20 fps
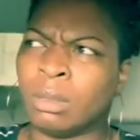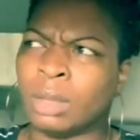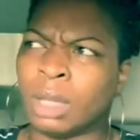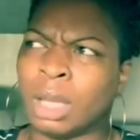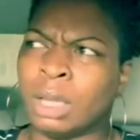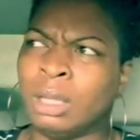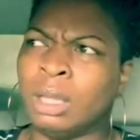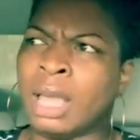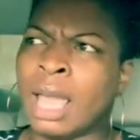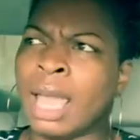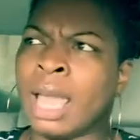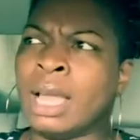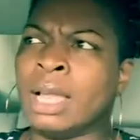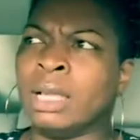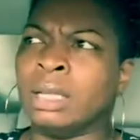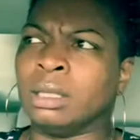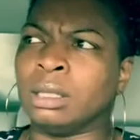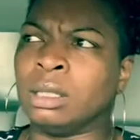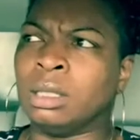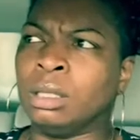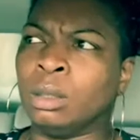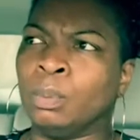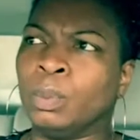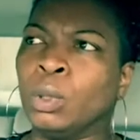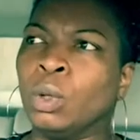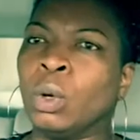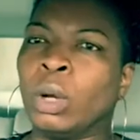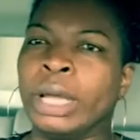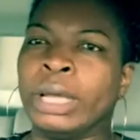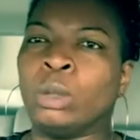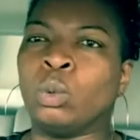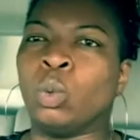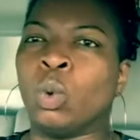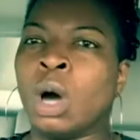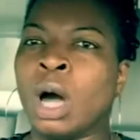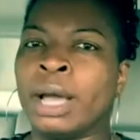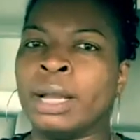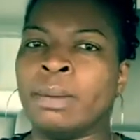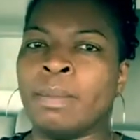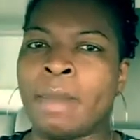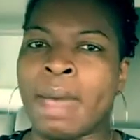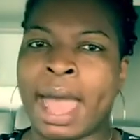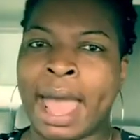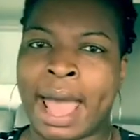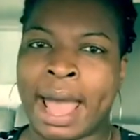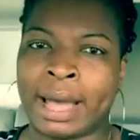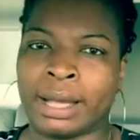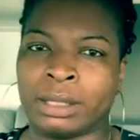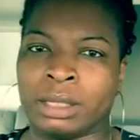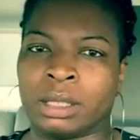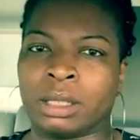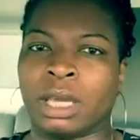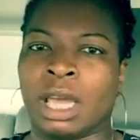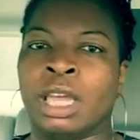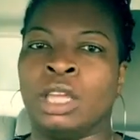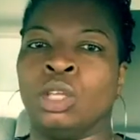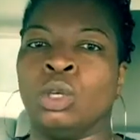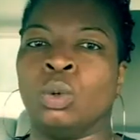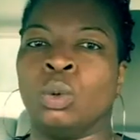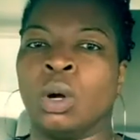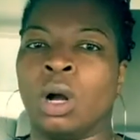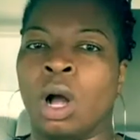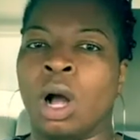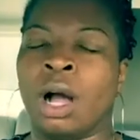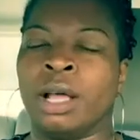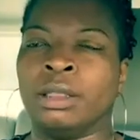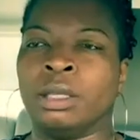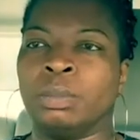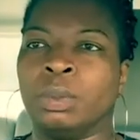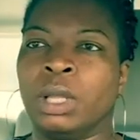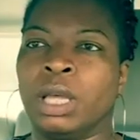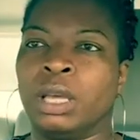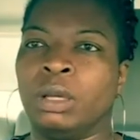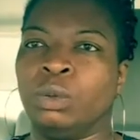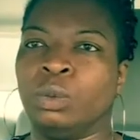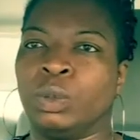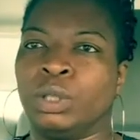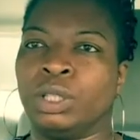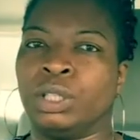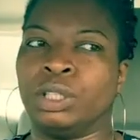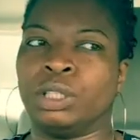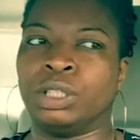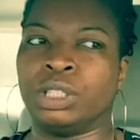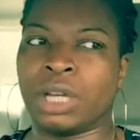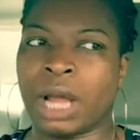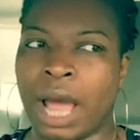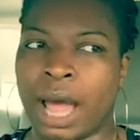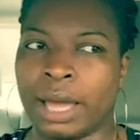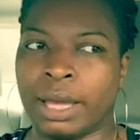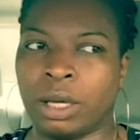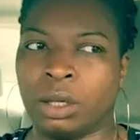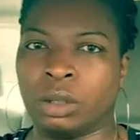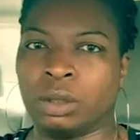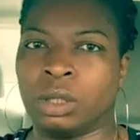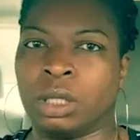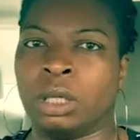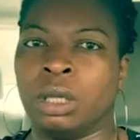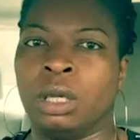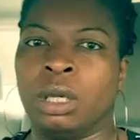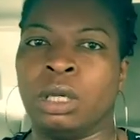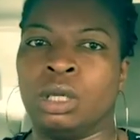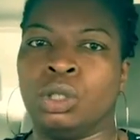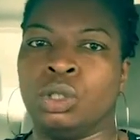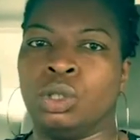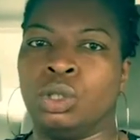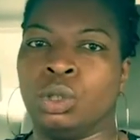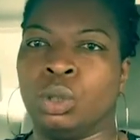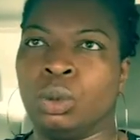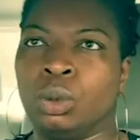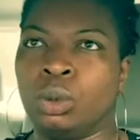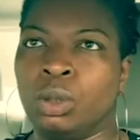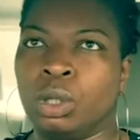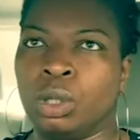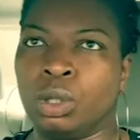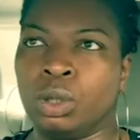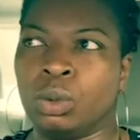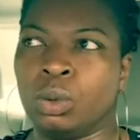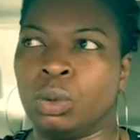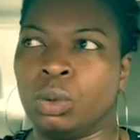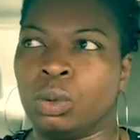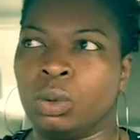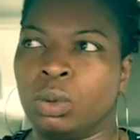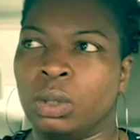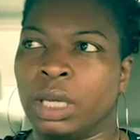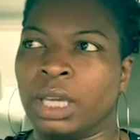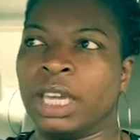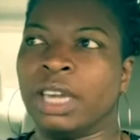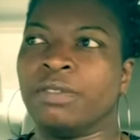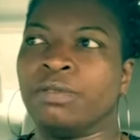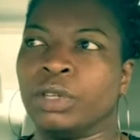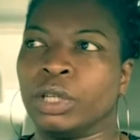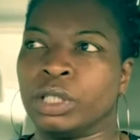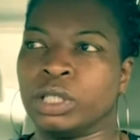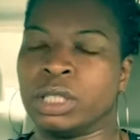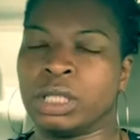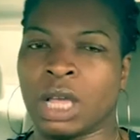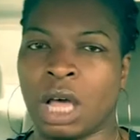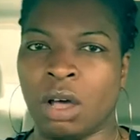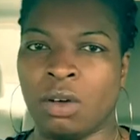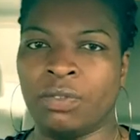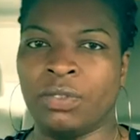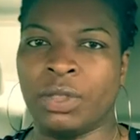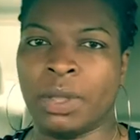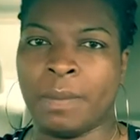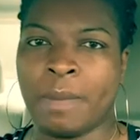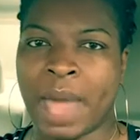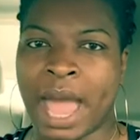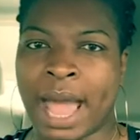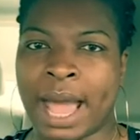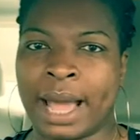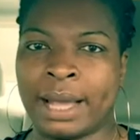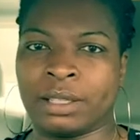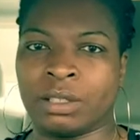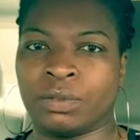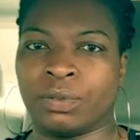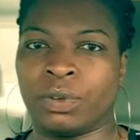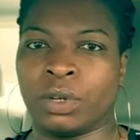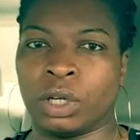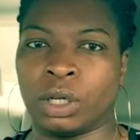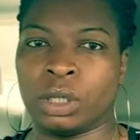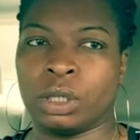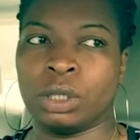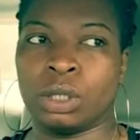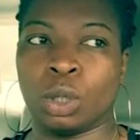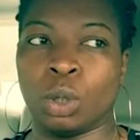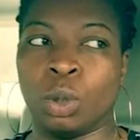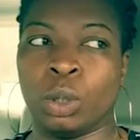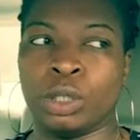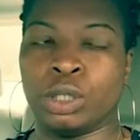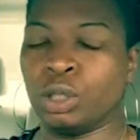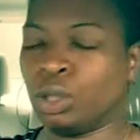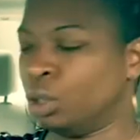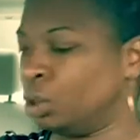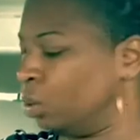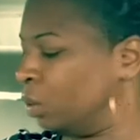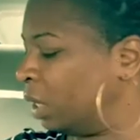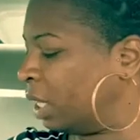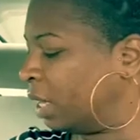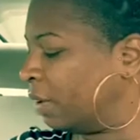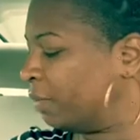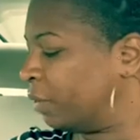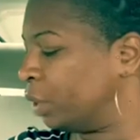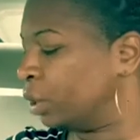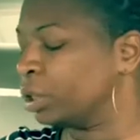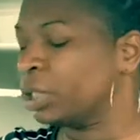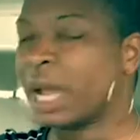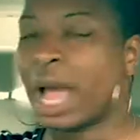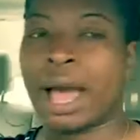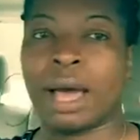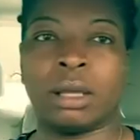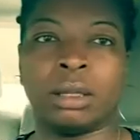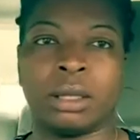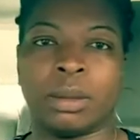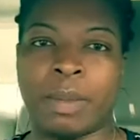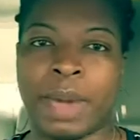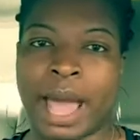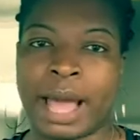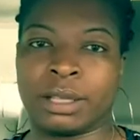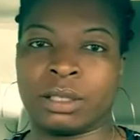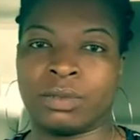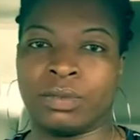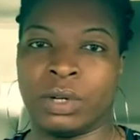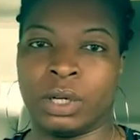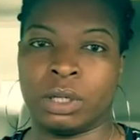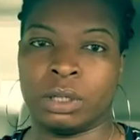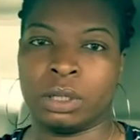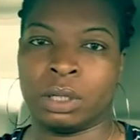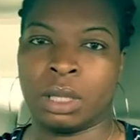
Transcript: they deployed one mask and you were on the plane with your child, do you give yourself the mask first, or do you give your child the mask first?